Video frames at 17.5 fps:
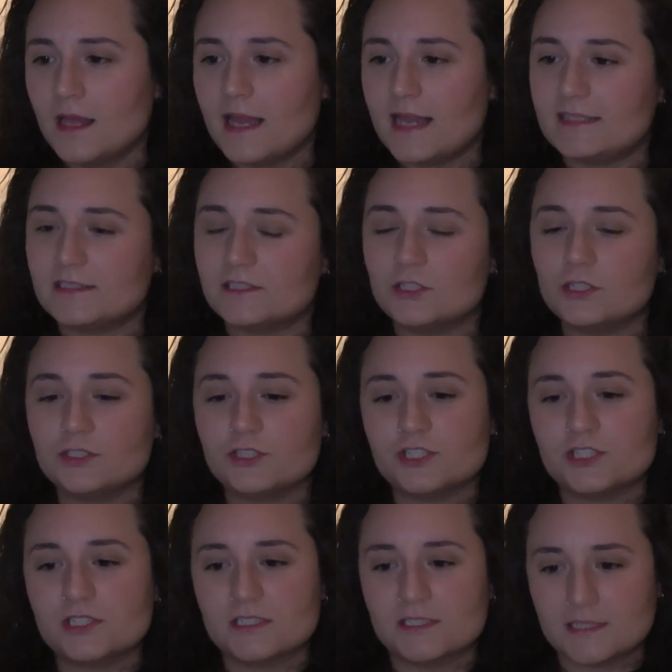it's not
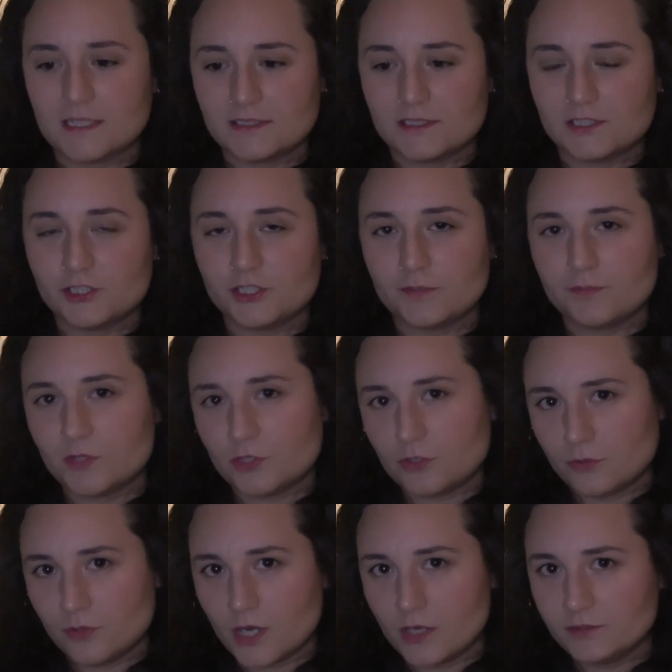just the censorship that
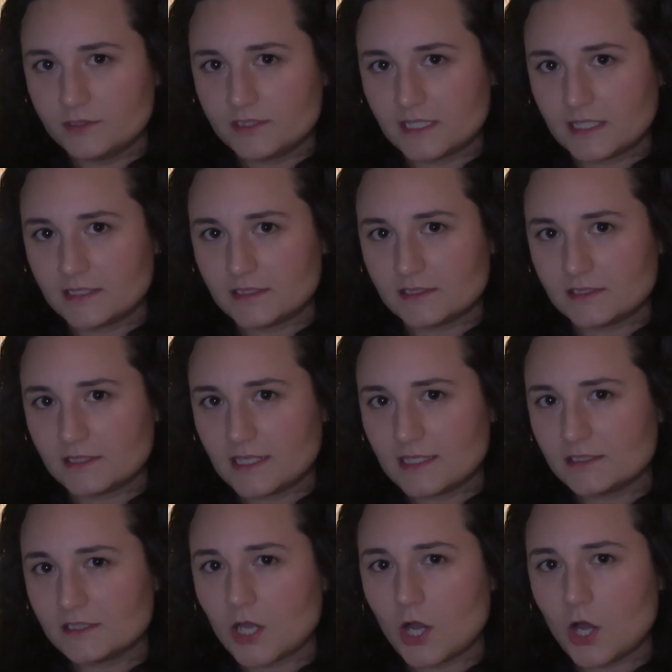you notice.
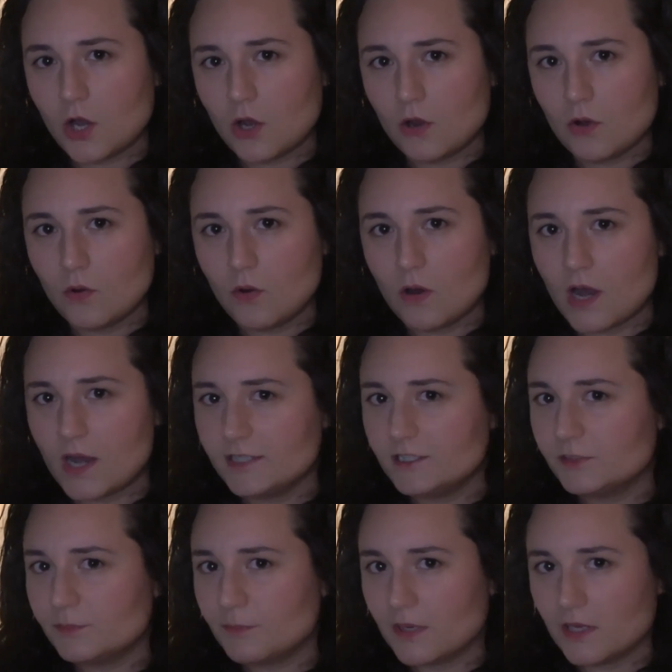There's a whole
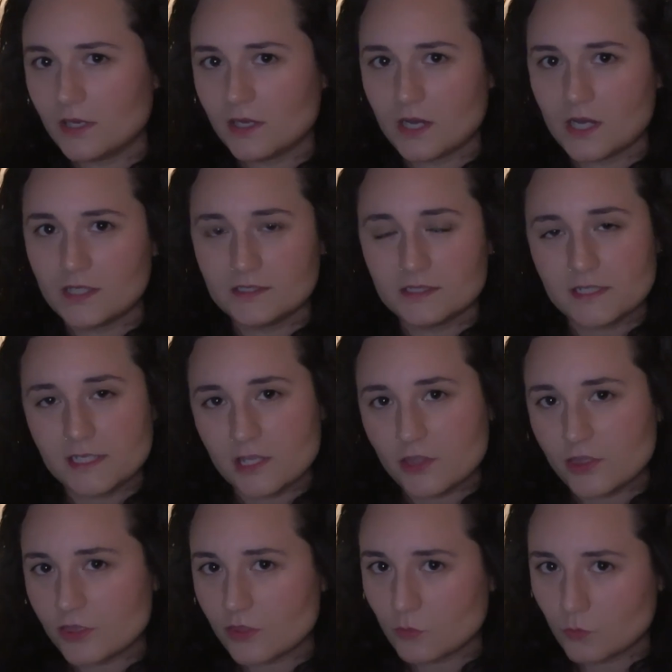iceberg
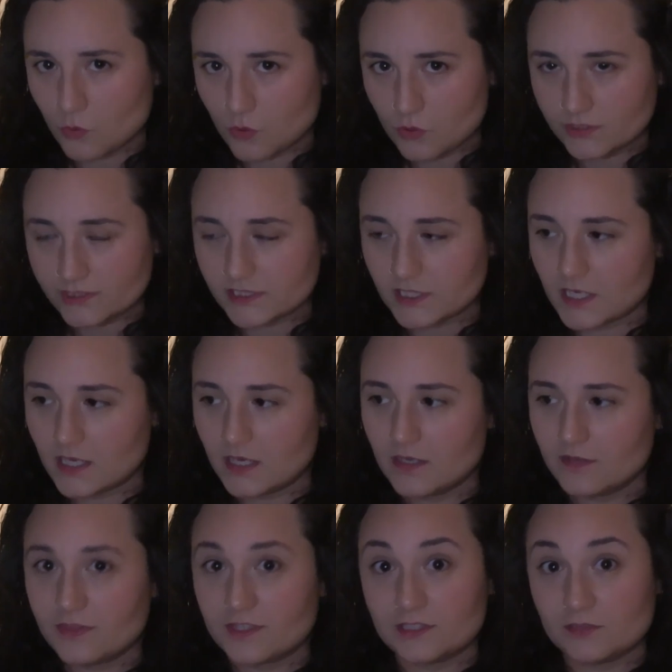underneath the
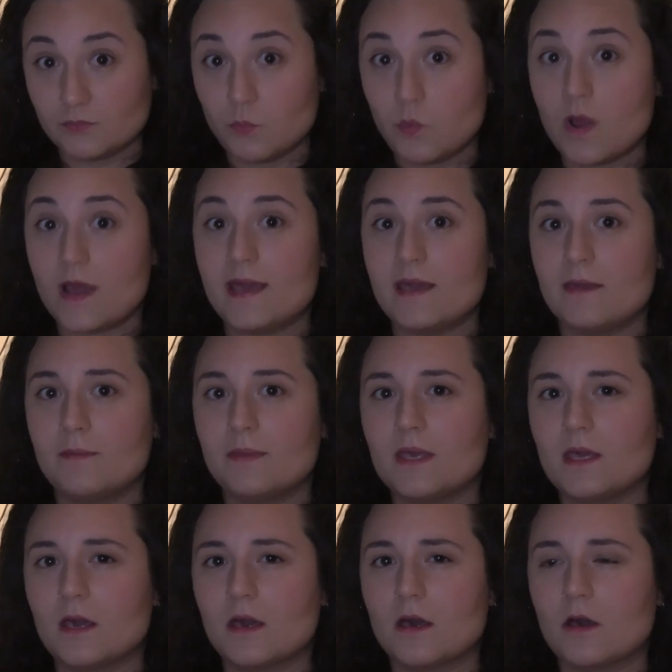water that's way
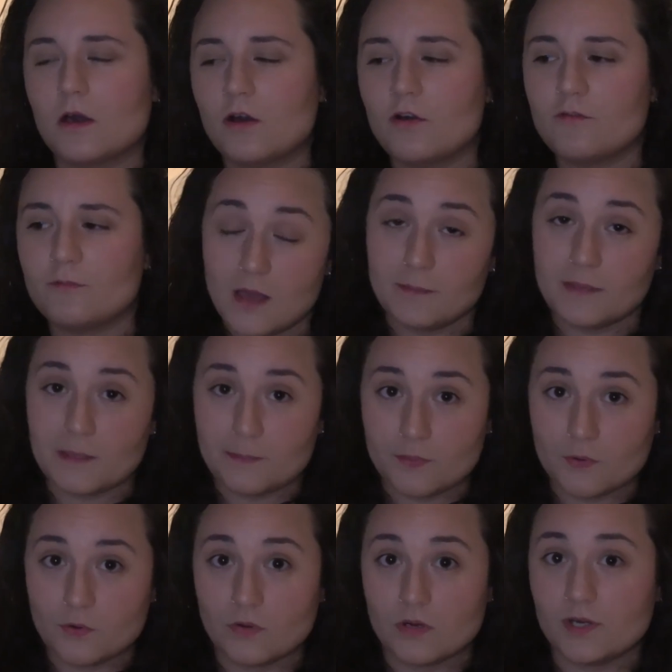bigger of
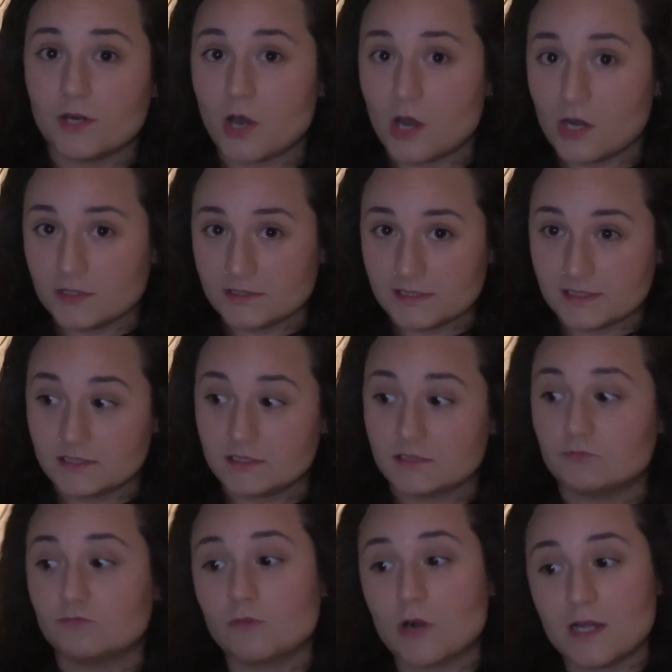people and artists
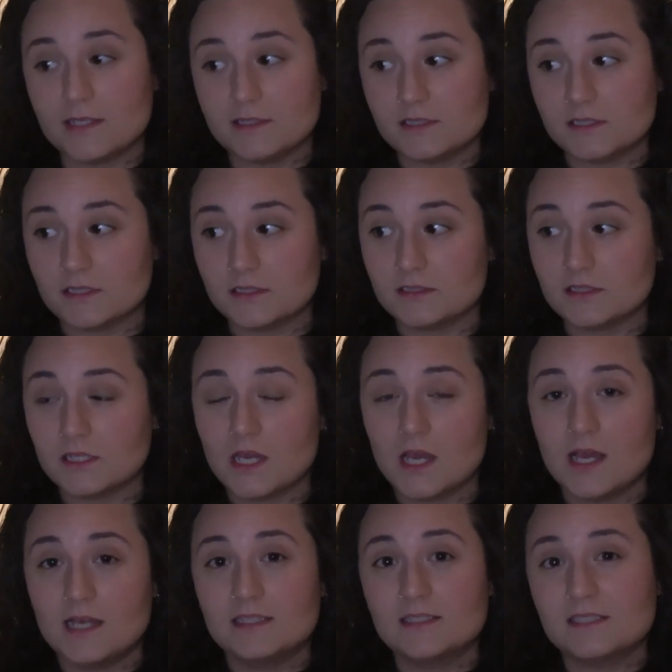and writers
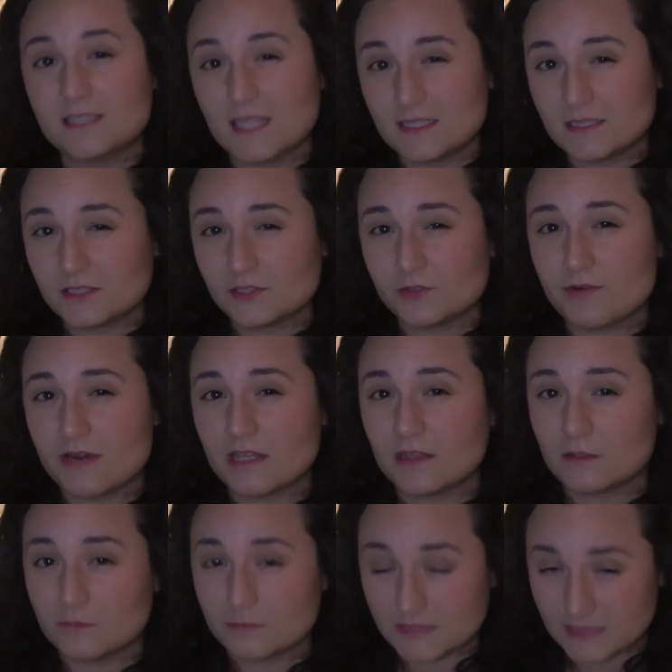
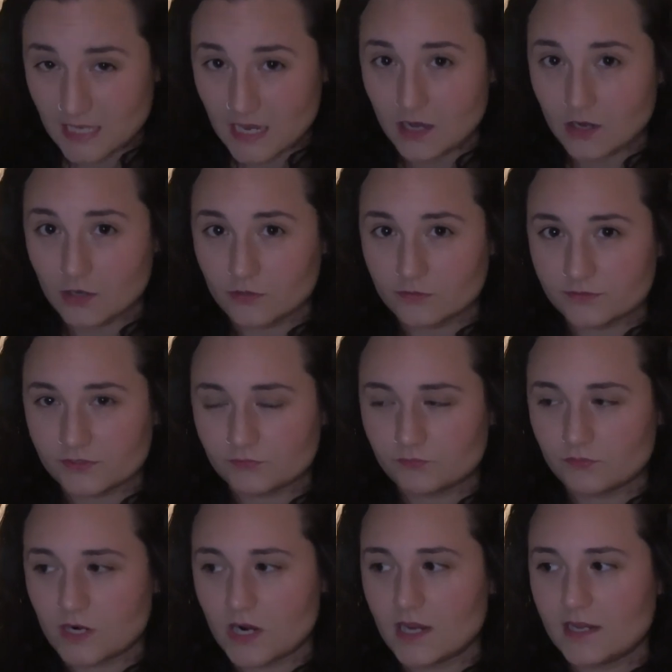censoring themselves,
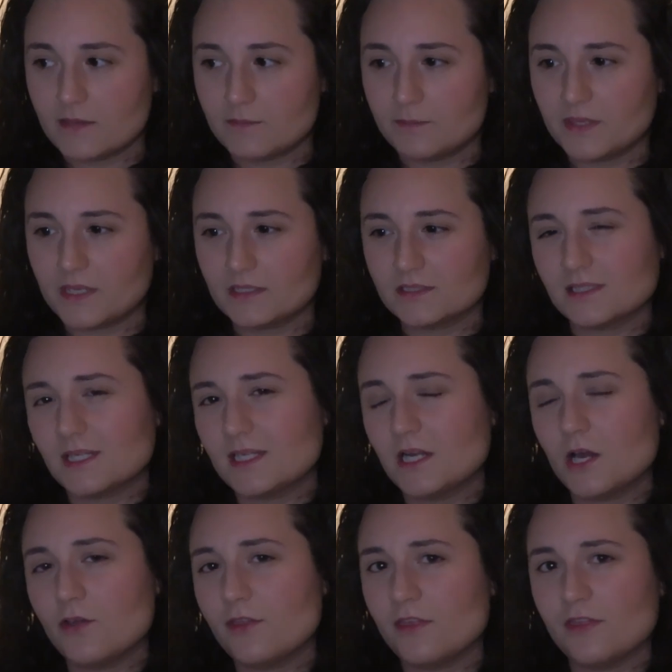right? Because they
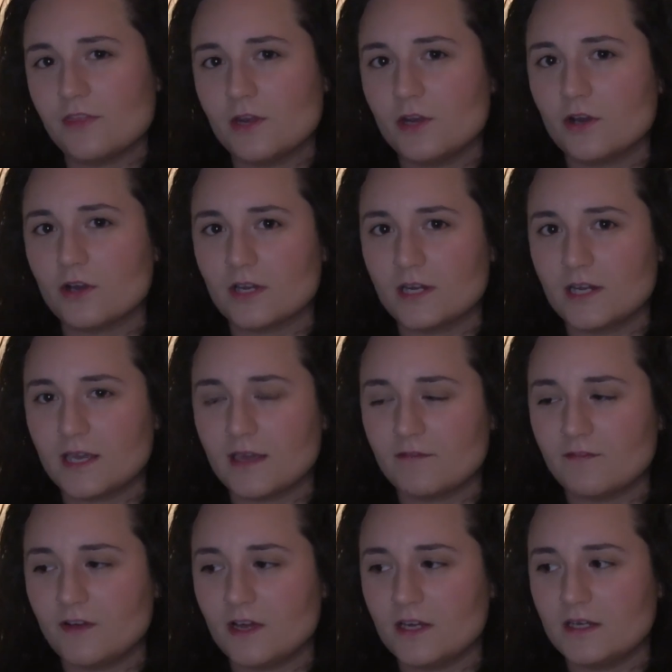know that they're not going to
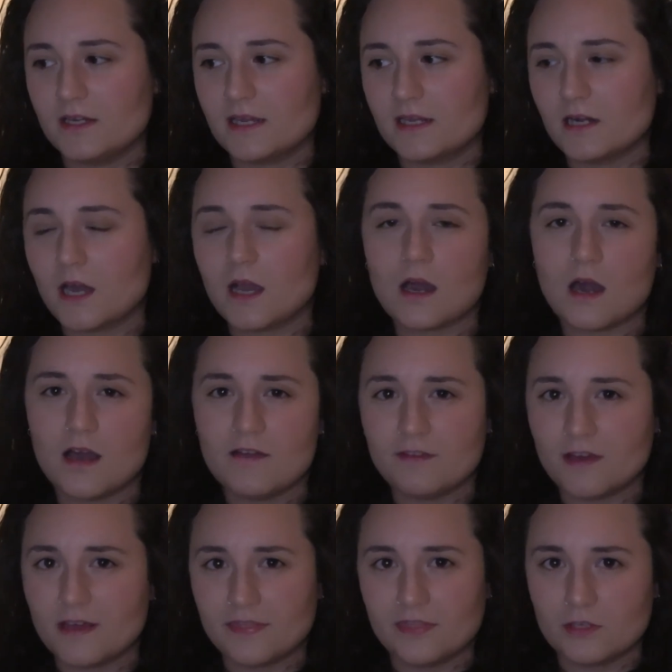get funding. Like I've
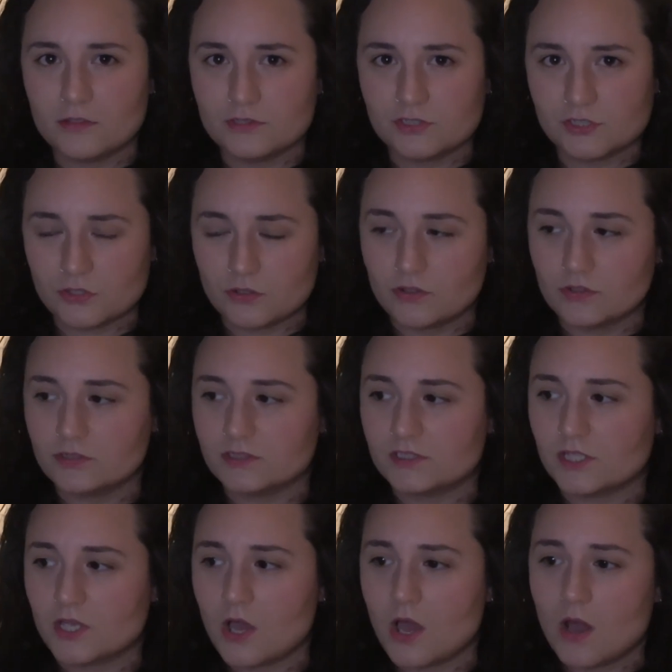had those
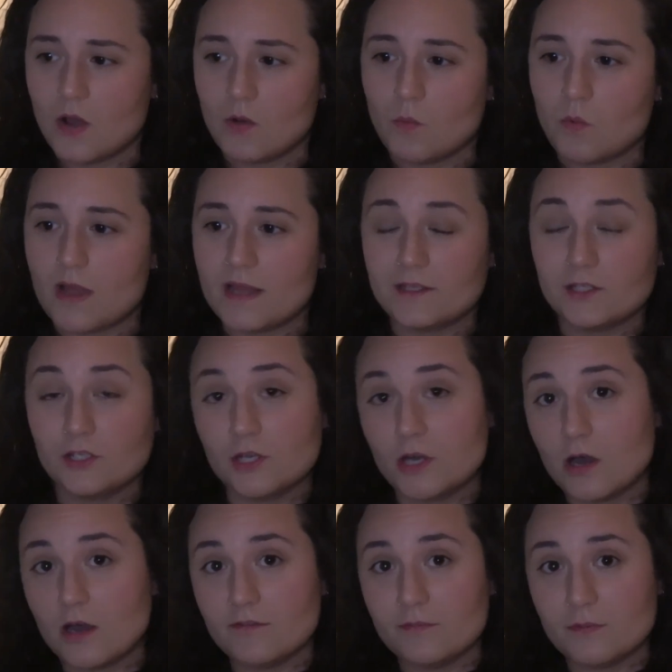thoughts when, you
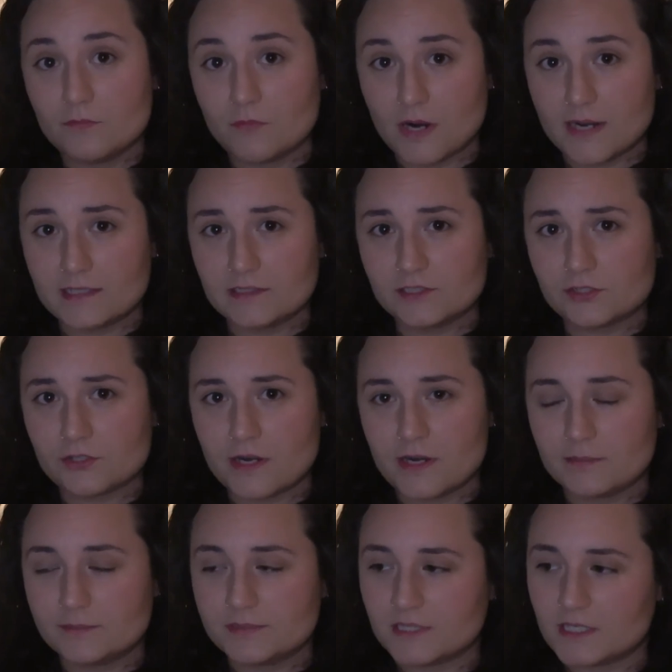know, I've been writing
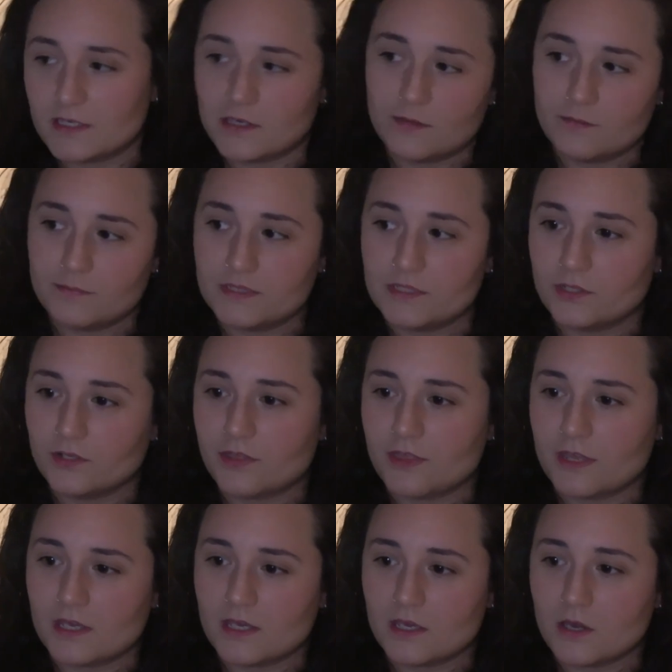scripts and I've been
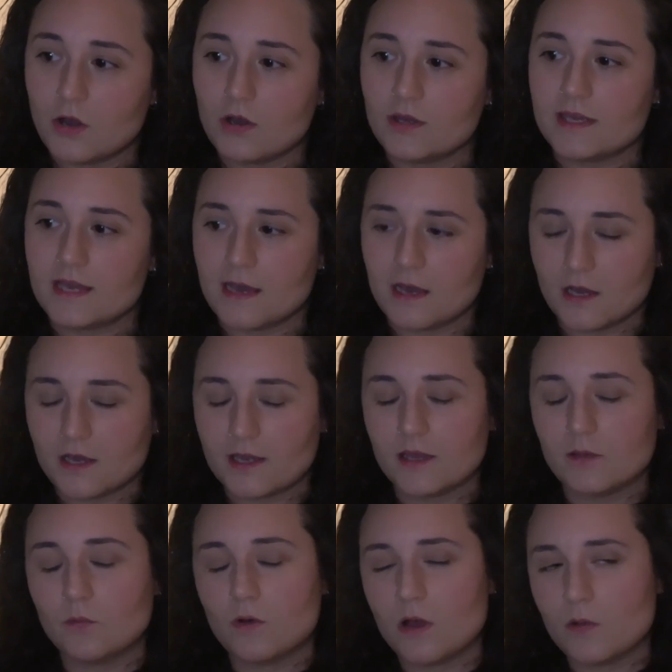thinking, oh yeah,
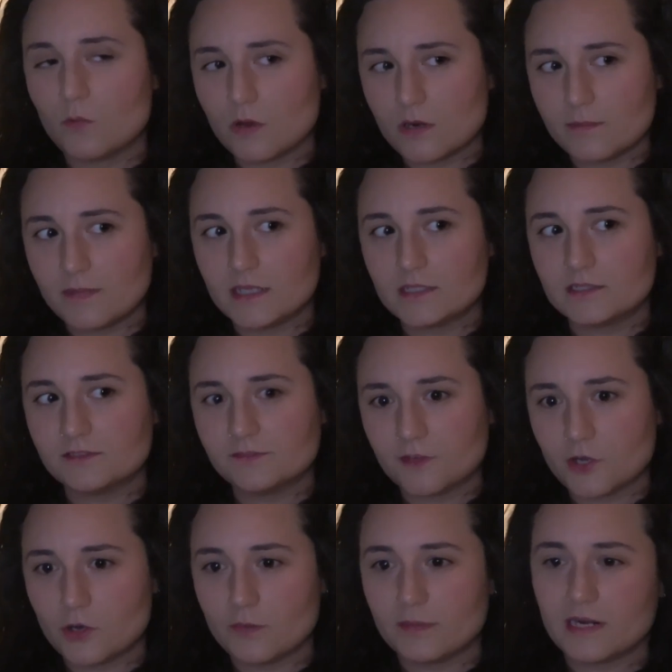okay, well, I want to make this
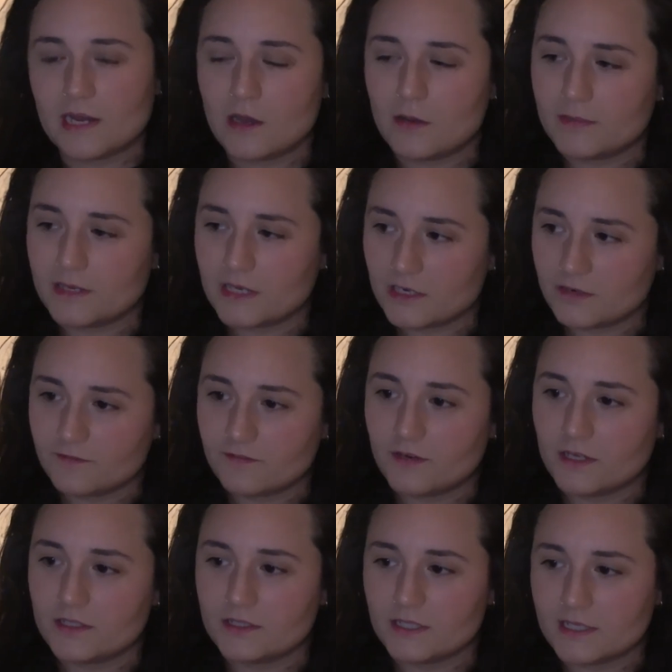film and how am I going to get it
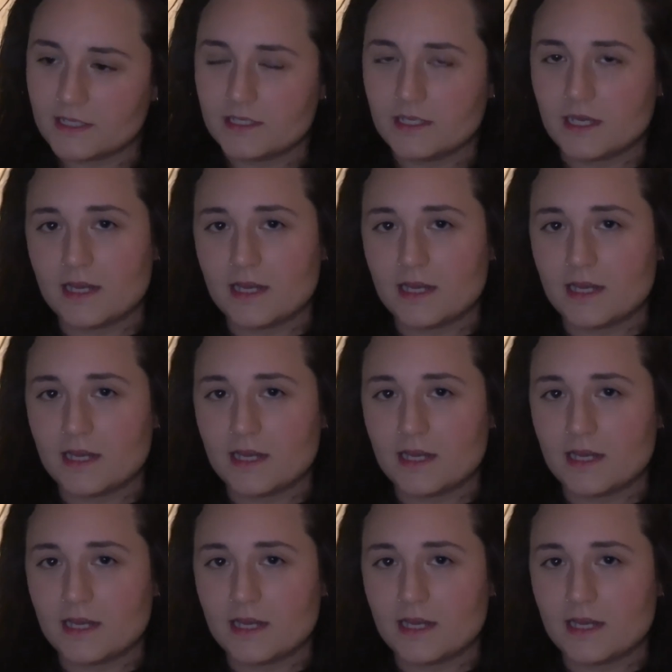funded?